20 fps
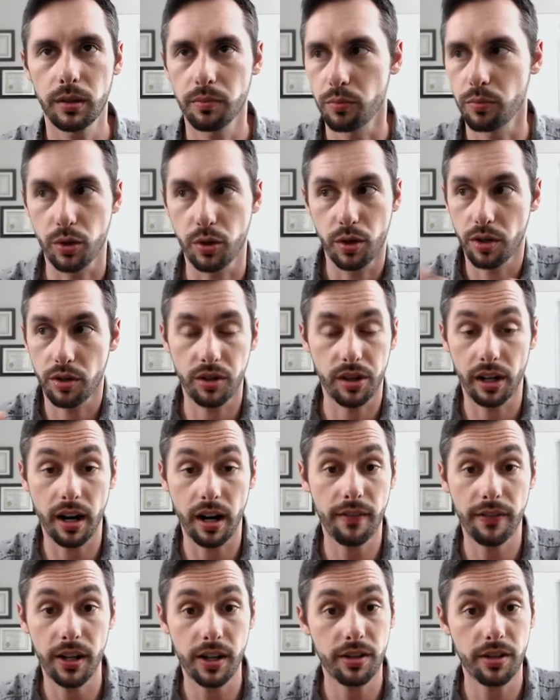just the
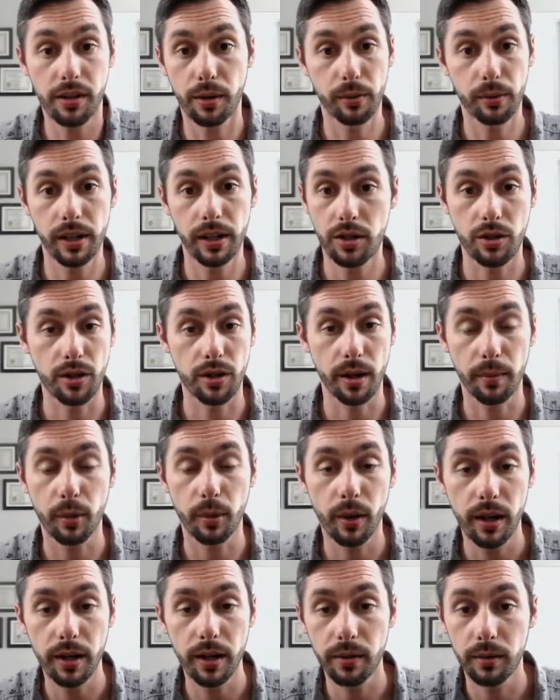confines of the relationship,
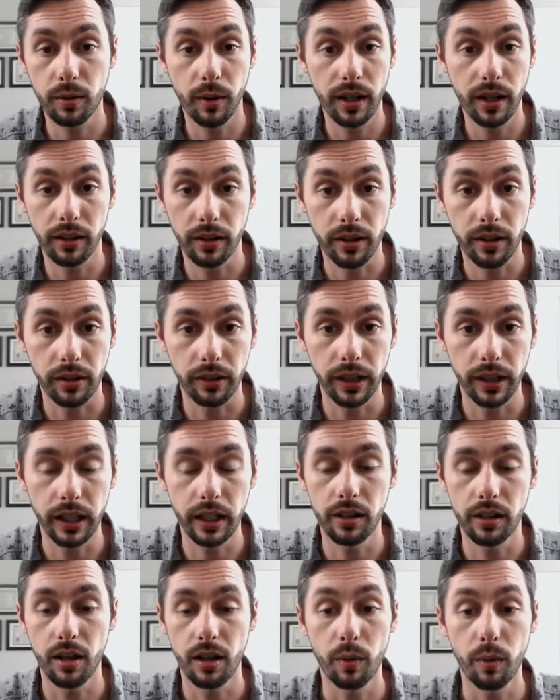quite literally,
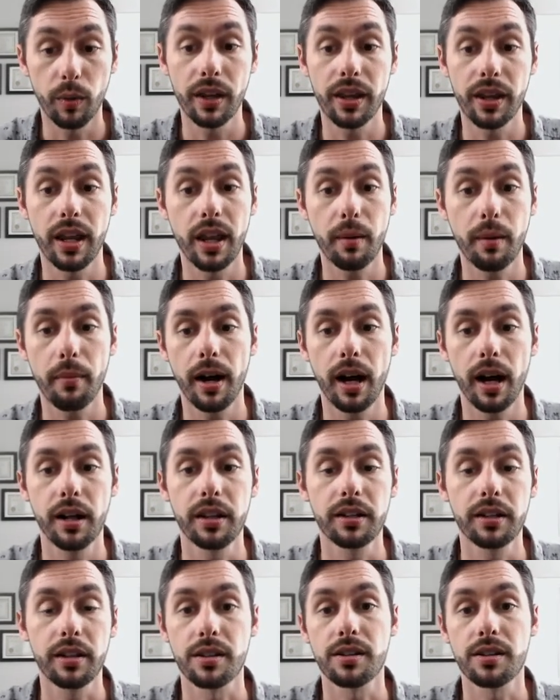you know, within the bond.
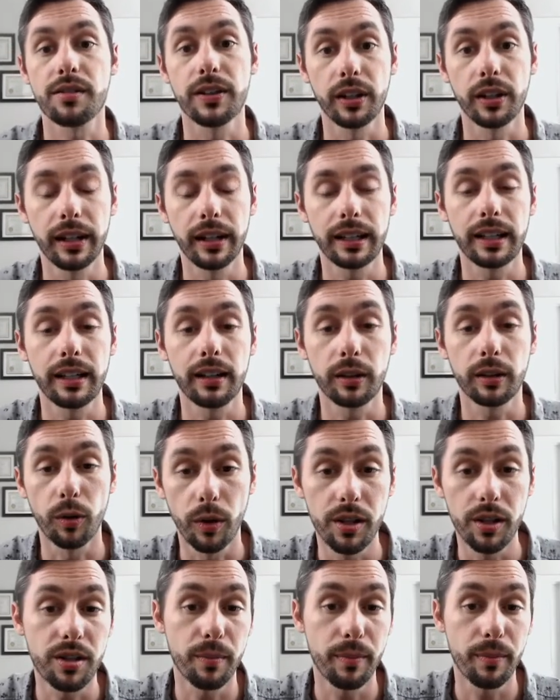It does feel like they're
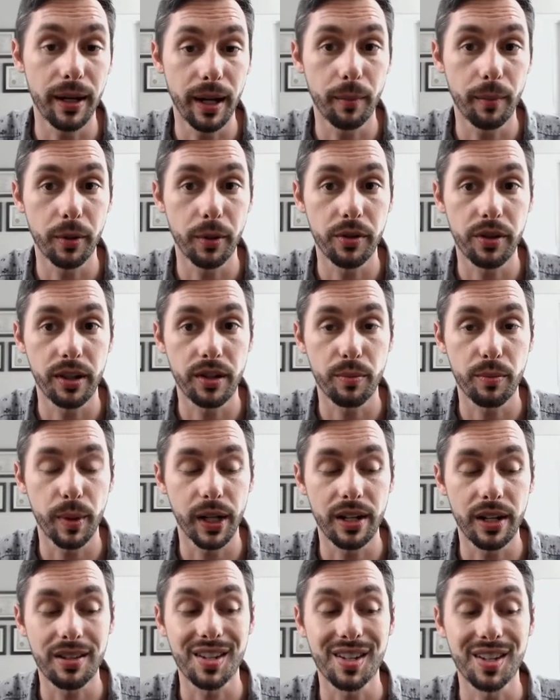going to be able to
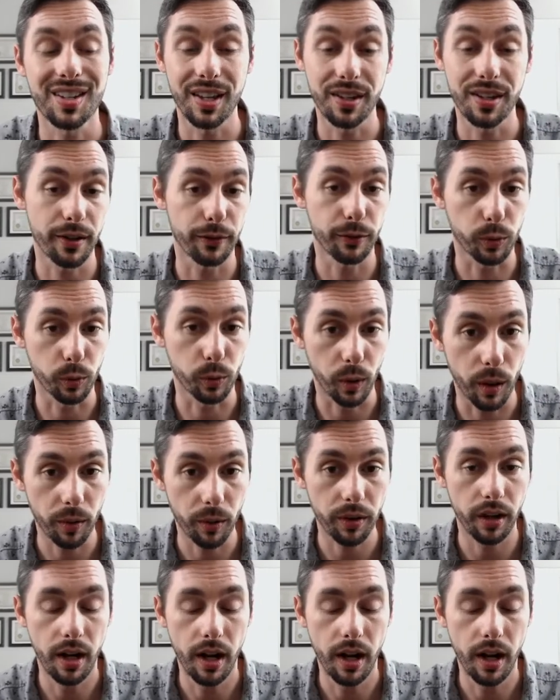experience a sense of growth.